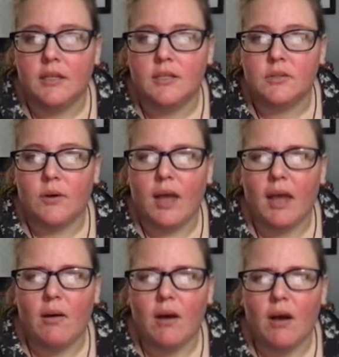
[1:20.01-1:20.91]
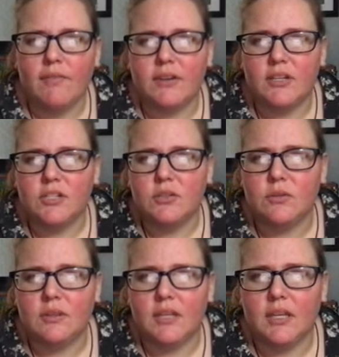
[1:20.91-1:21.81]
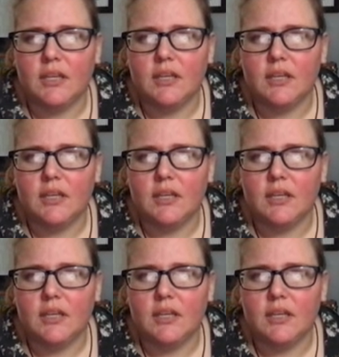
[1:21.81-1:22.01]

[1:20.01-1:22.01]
So how often do you think